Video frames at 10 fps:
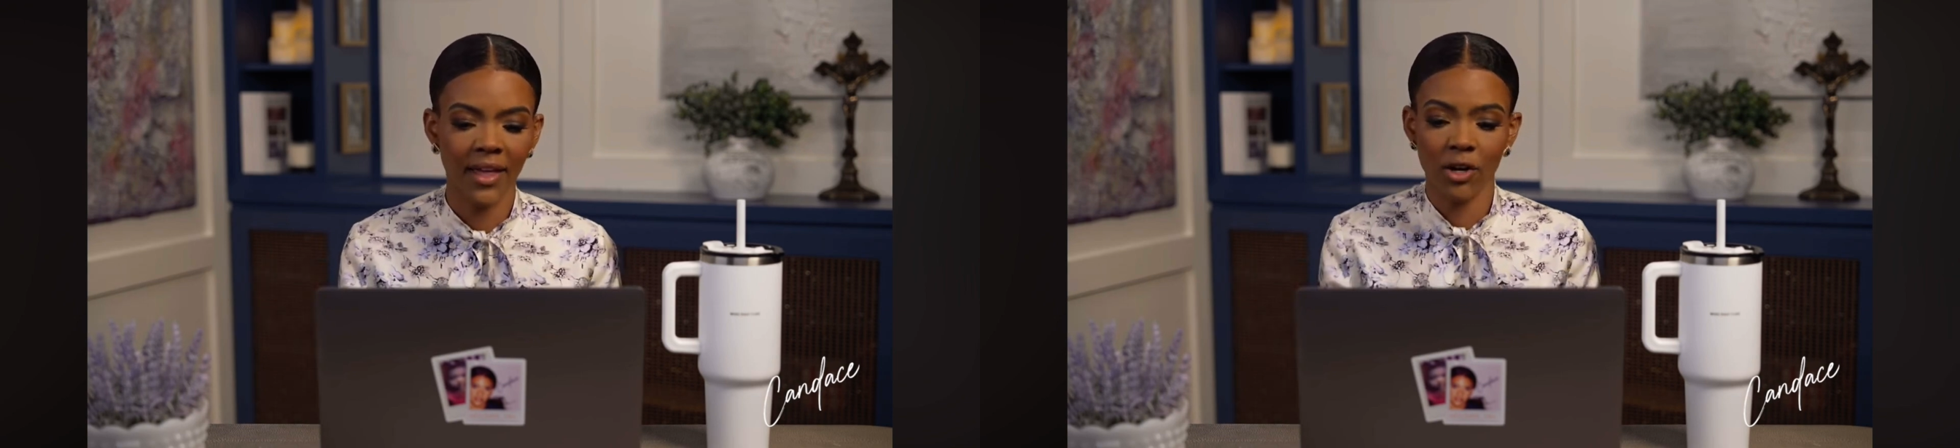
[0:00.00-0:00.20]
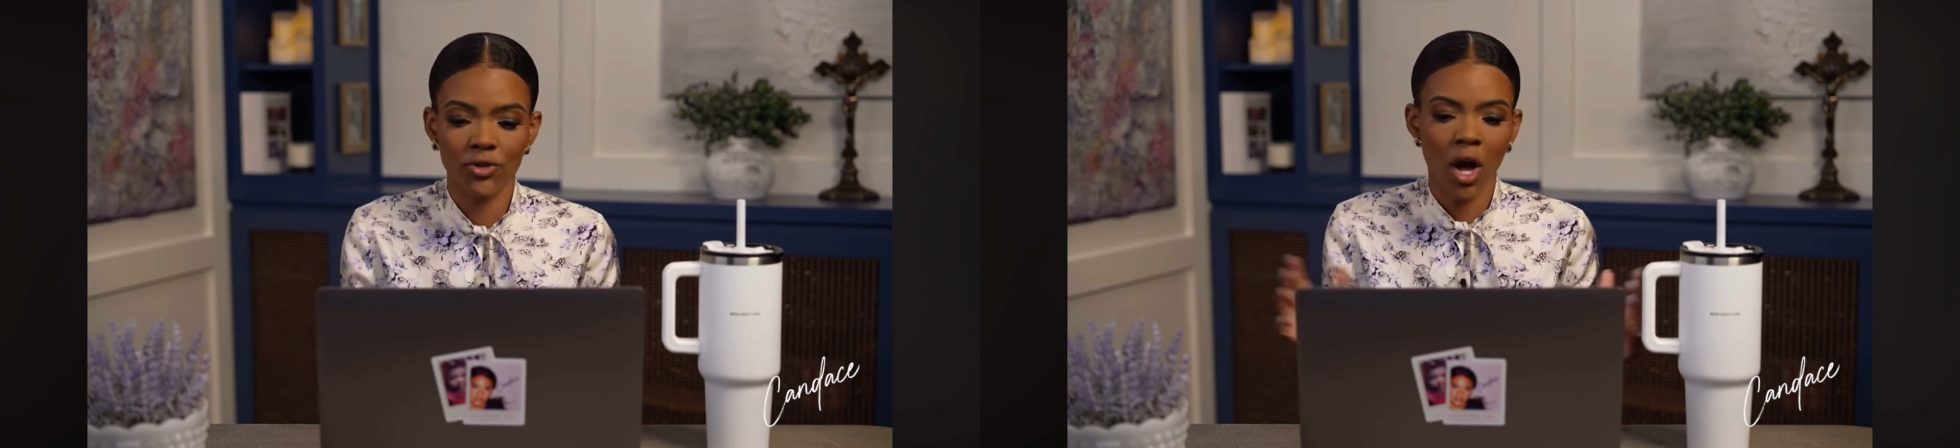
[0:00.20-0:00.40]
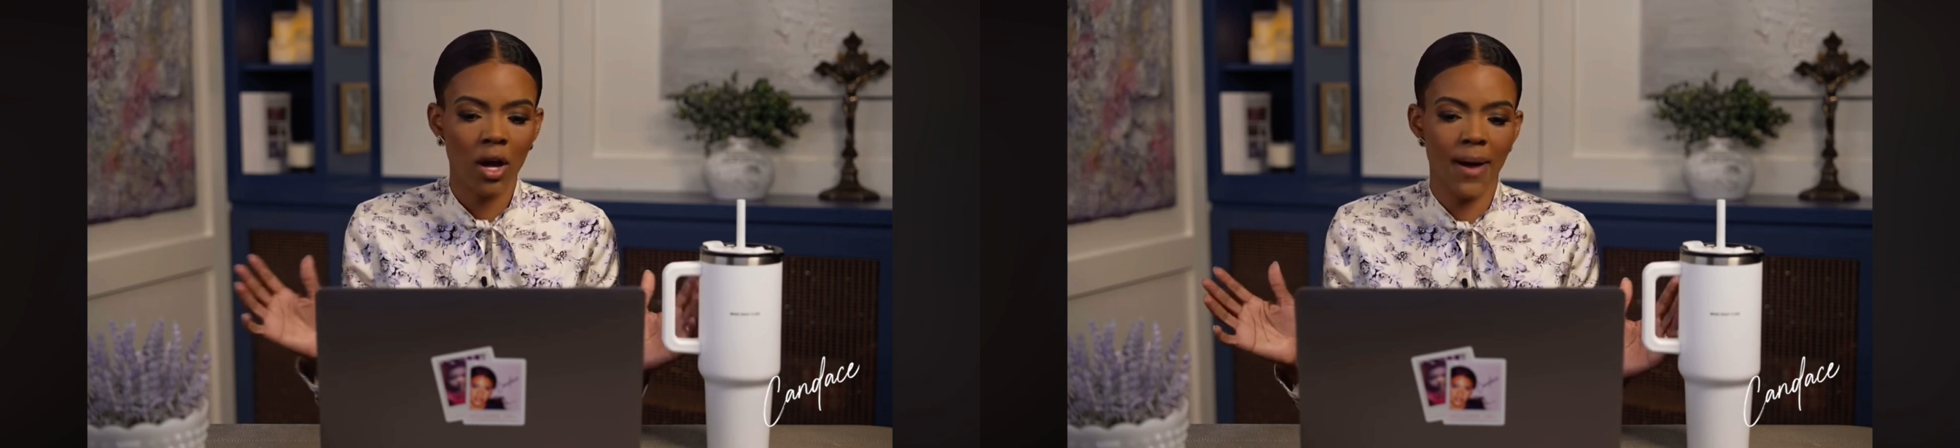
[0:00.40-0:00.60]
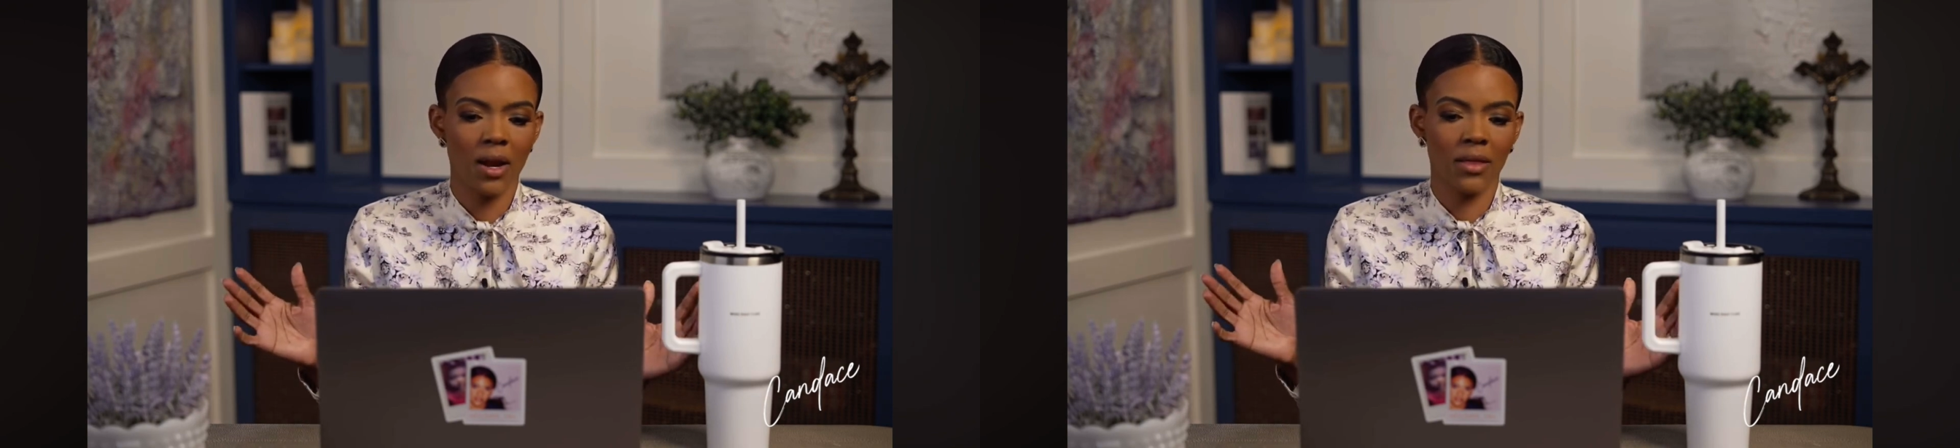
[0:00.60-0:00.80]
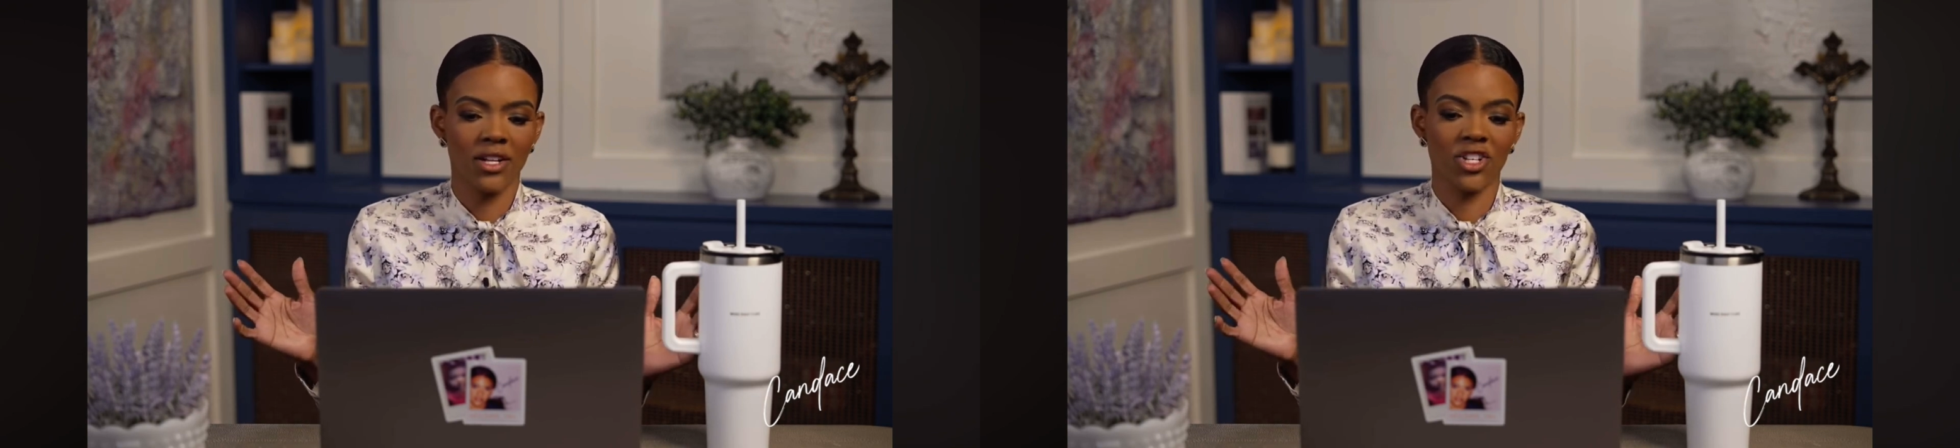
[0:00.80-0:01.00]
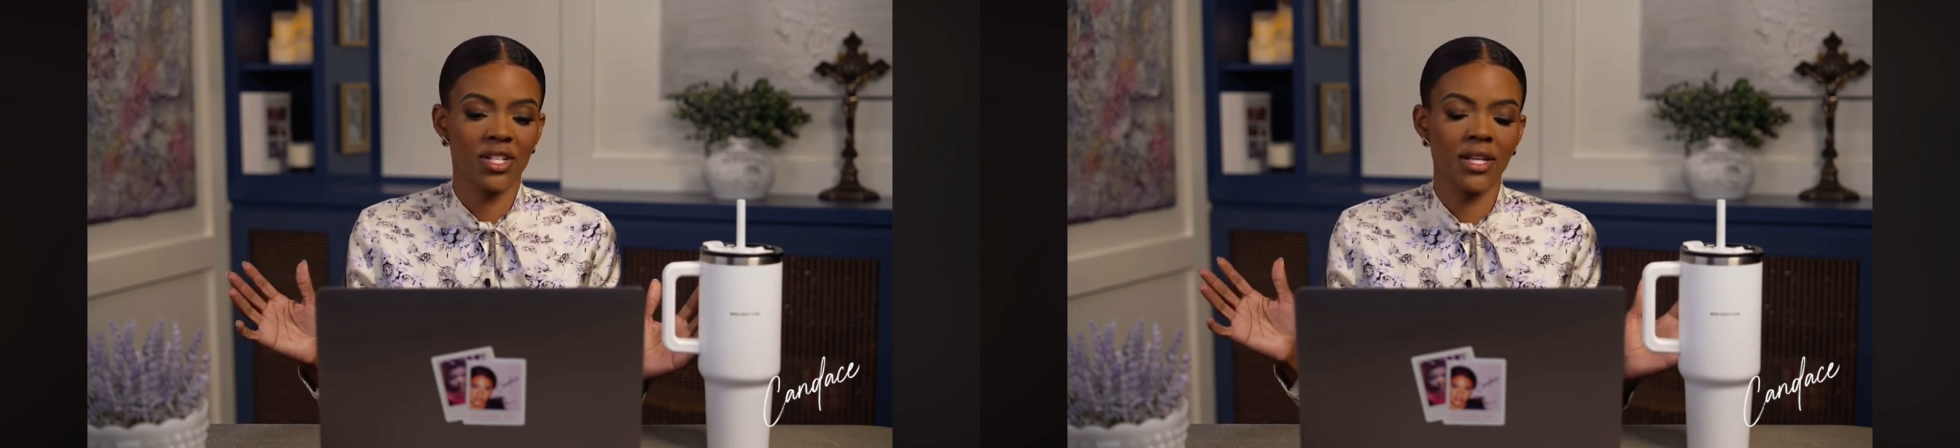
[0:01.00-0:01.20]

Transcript: They don't talk about it. It's just a